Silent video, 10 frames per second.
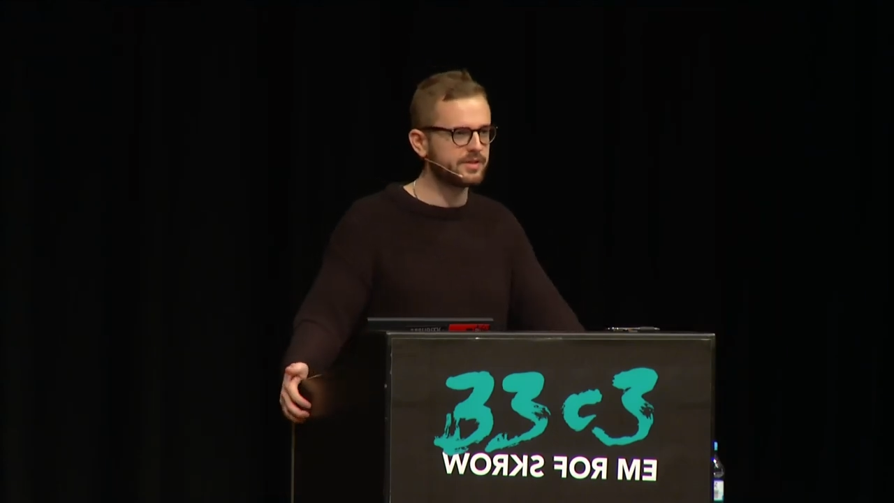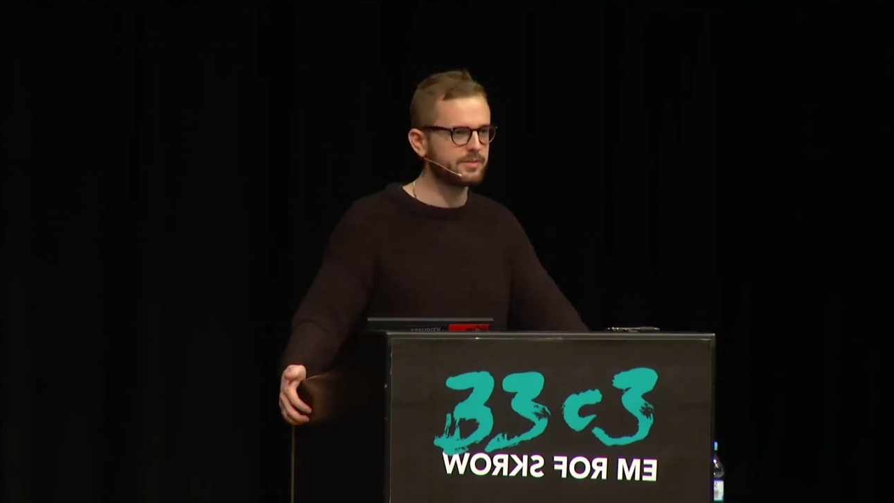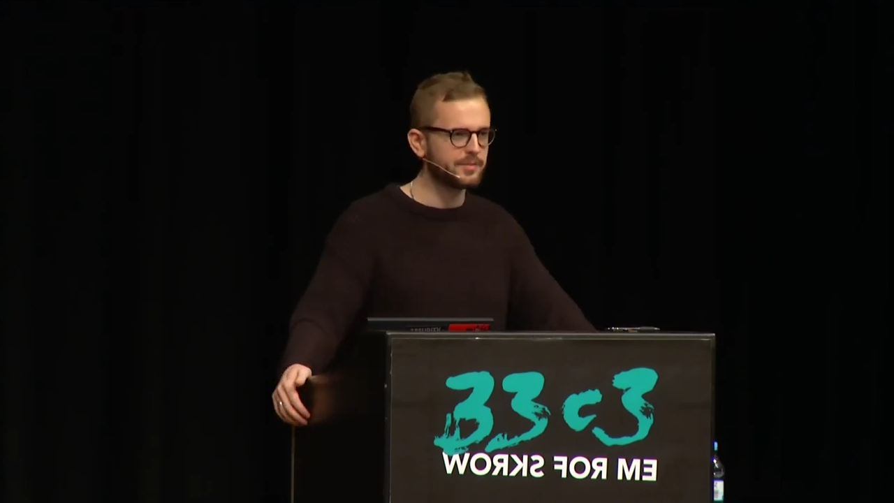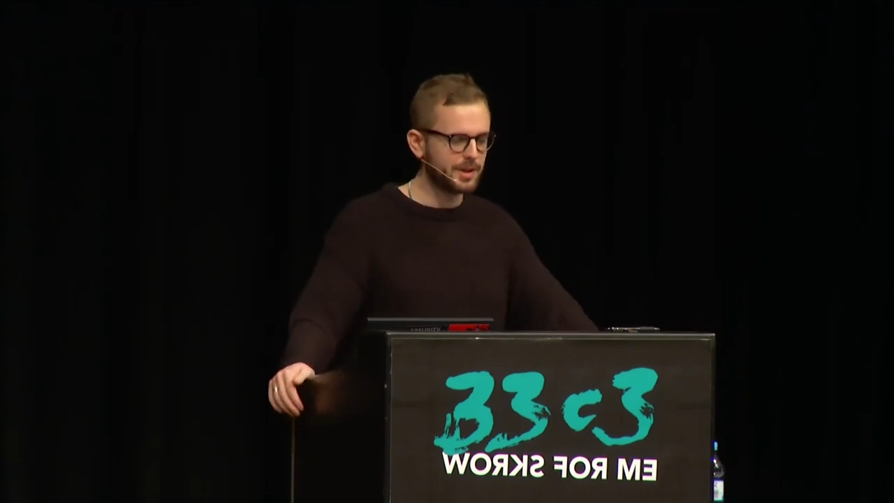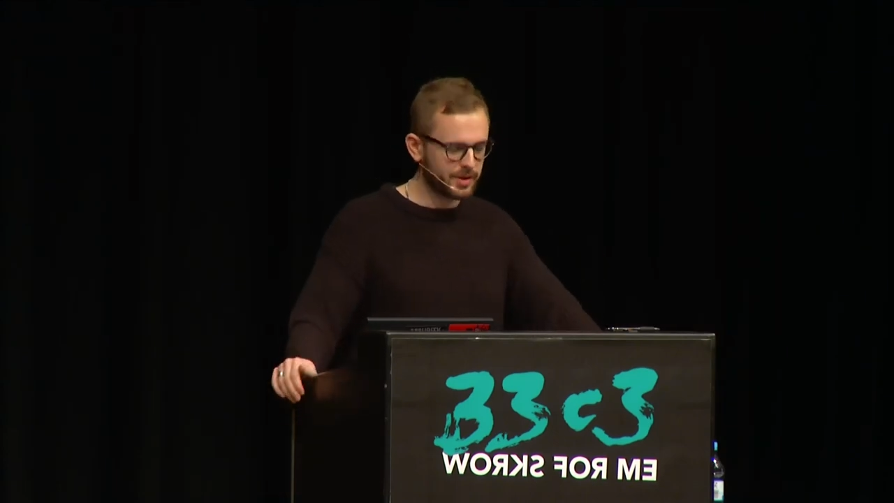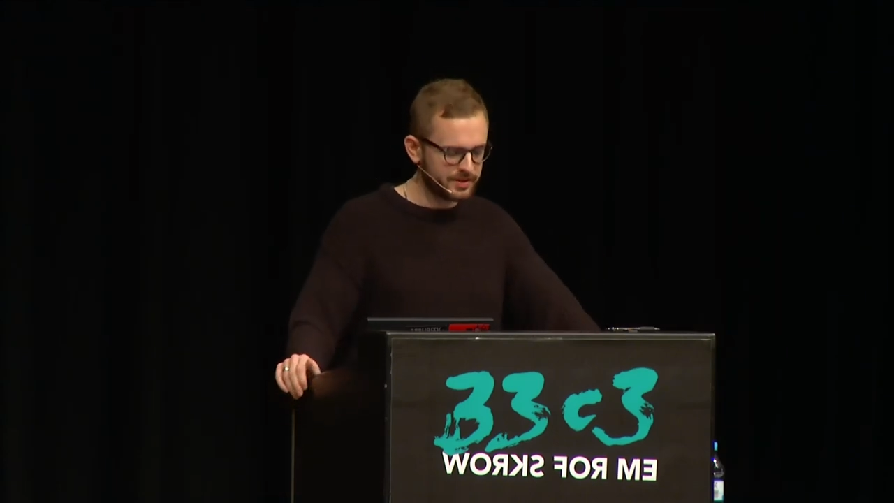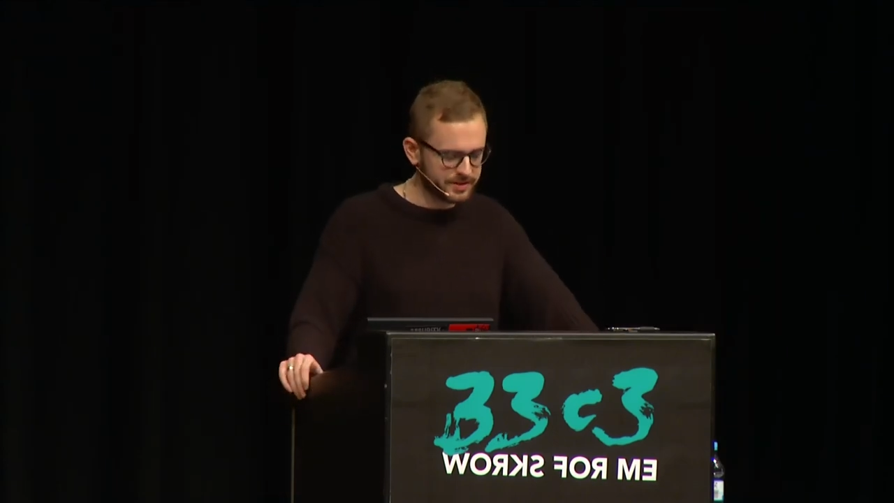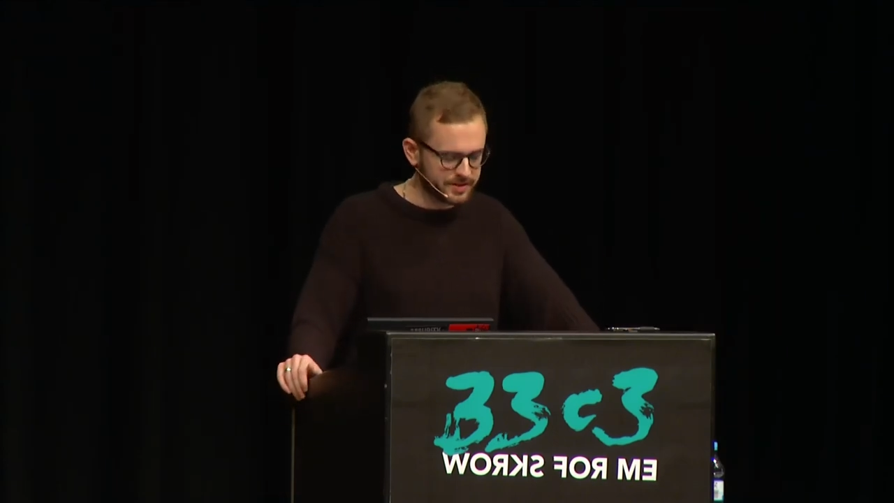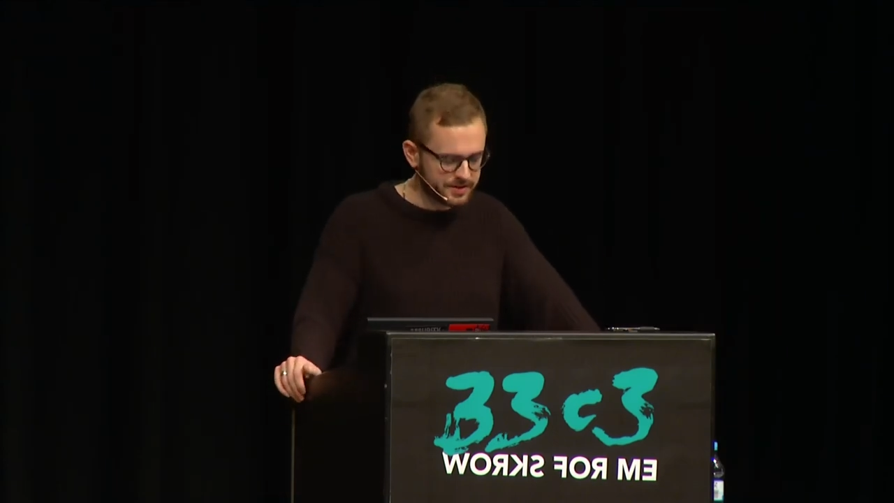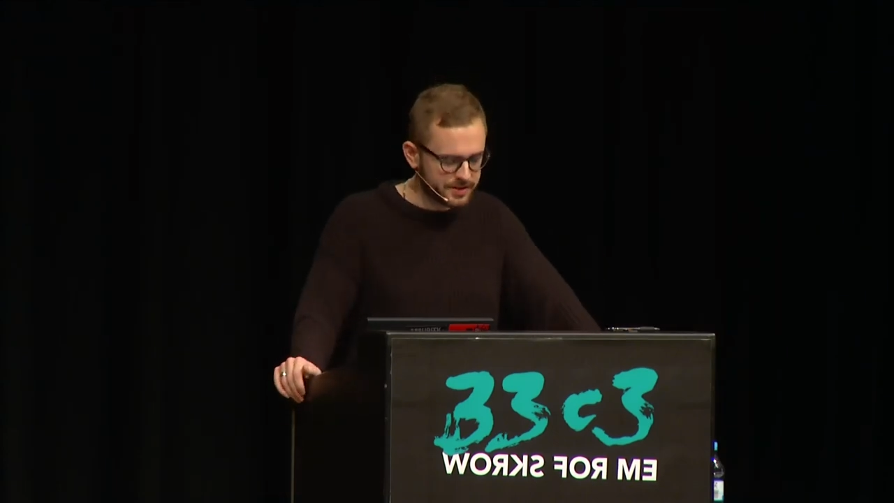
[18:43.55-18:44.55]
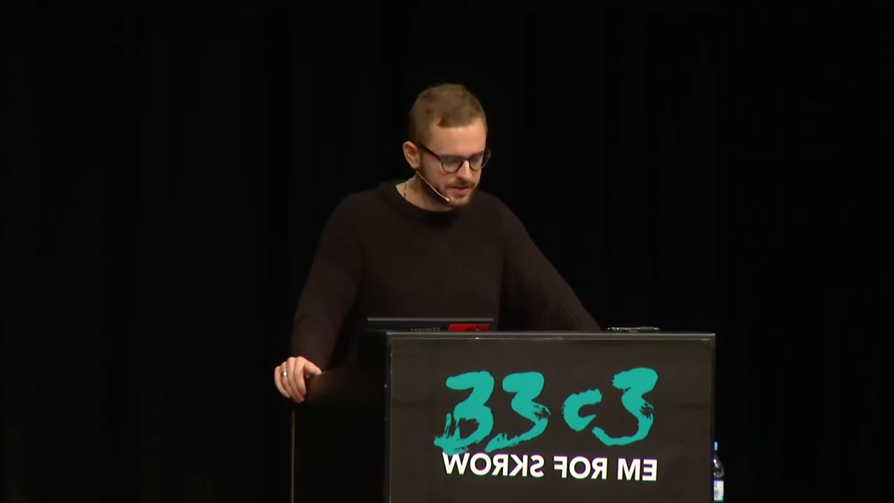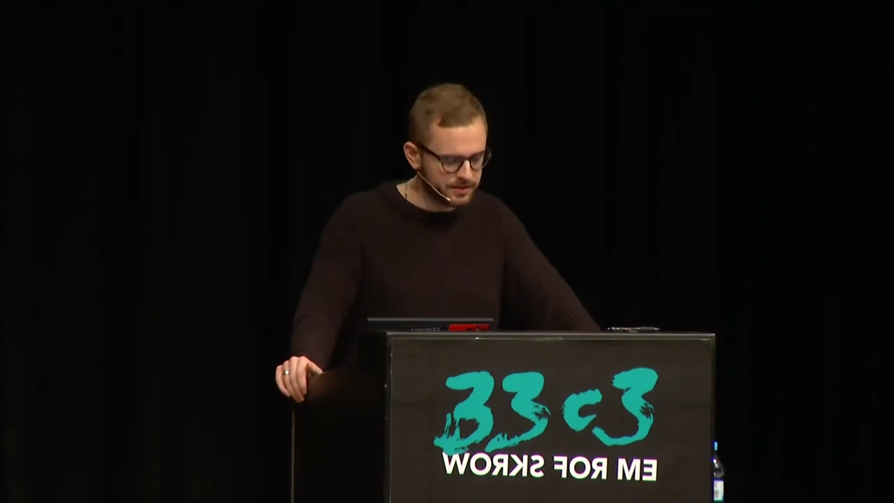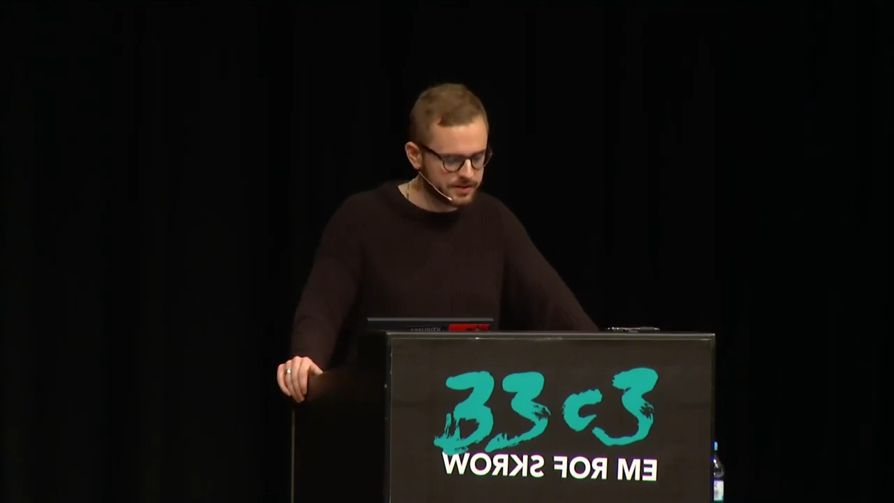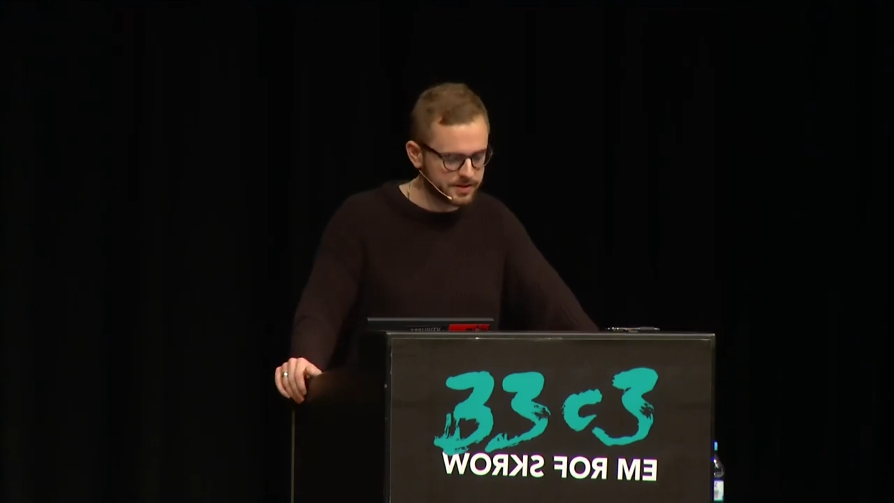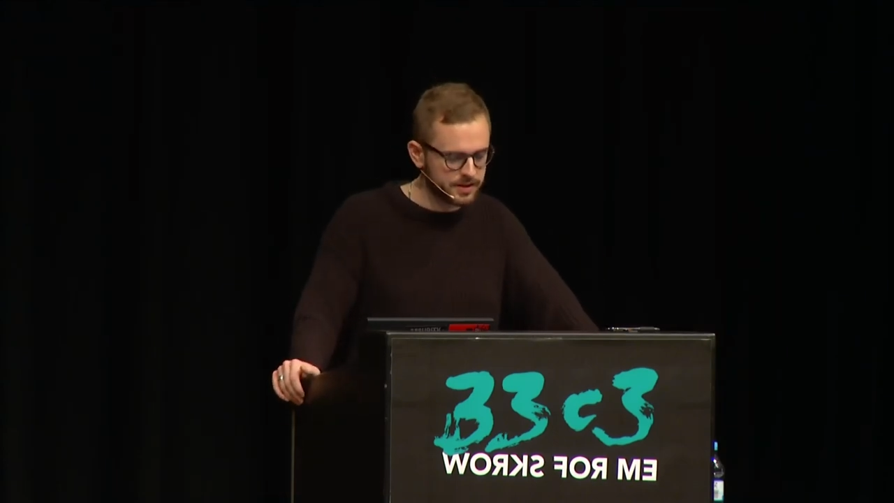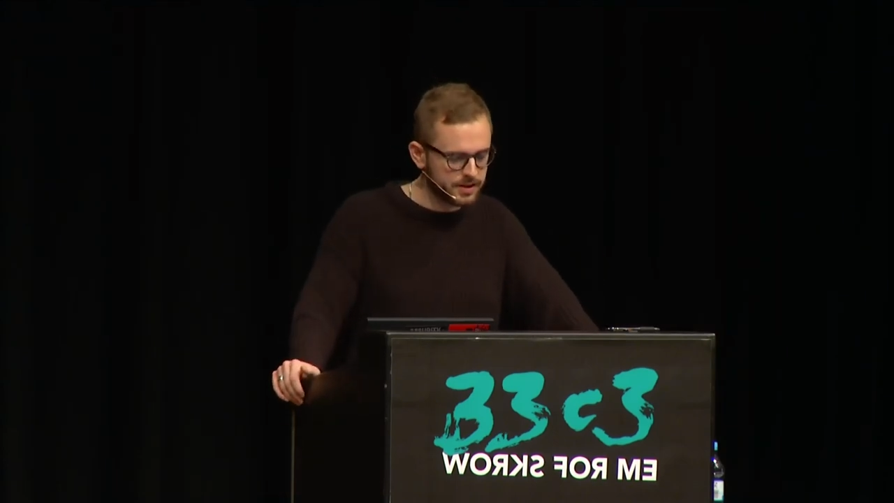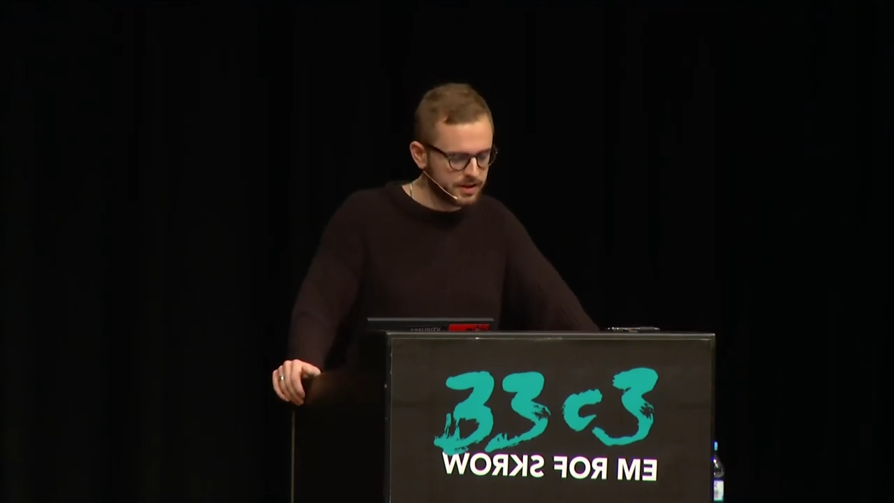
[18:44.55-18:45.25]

and my modest skills